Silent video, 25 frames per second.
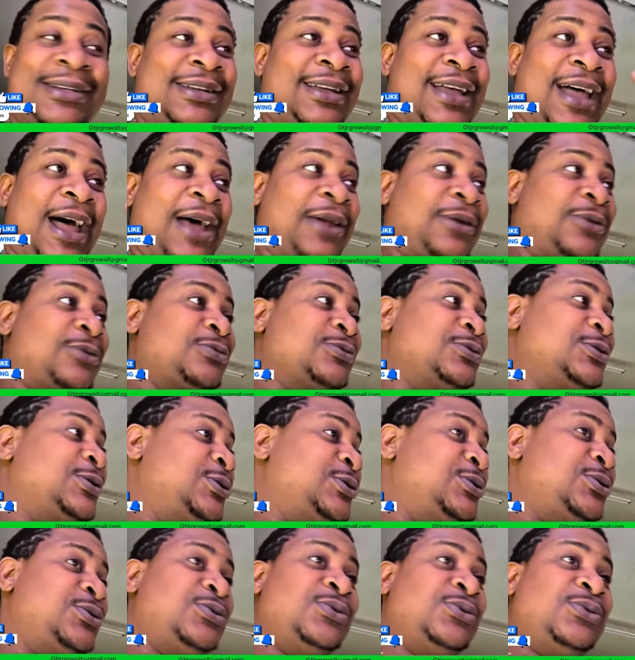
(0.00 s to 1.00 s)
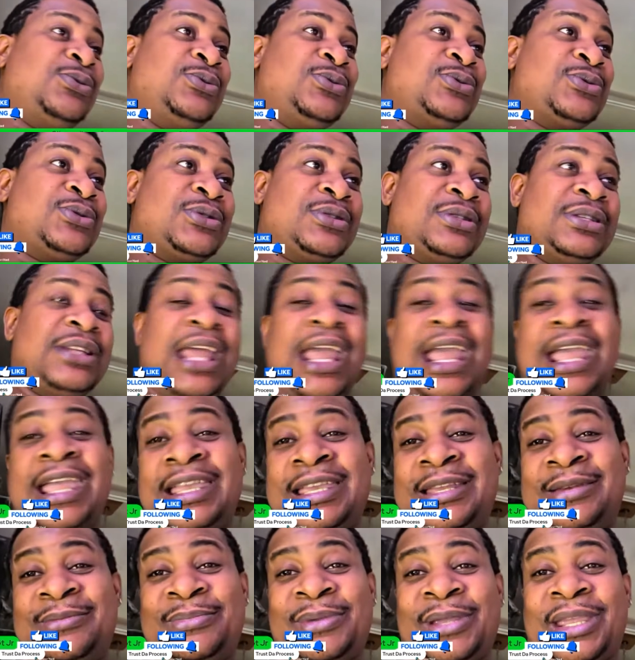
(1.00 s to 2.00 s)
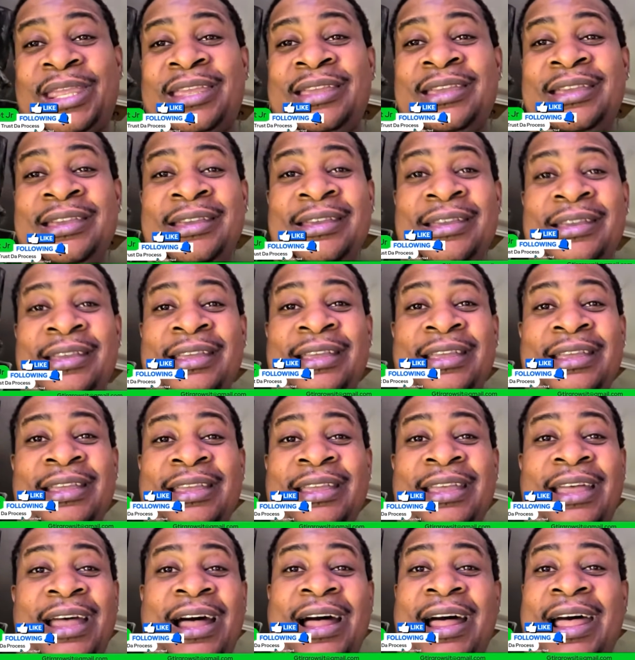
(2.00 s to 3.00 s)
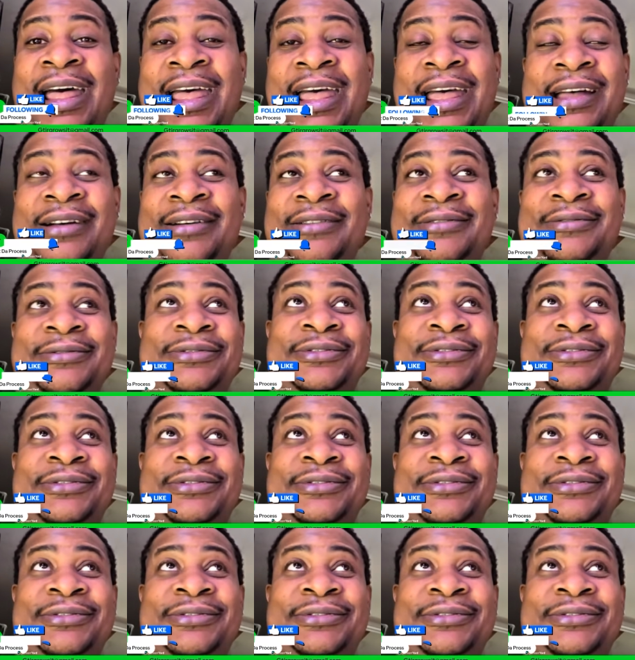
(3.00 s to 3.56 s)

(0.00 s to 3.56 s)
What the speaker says: I don't use the A and B. I have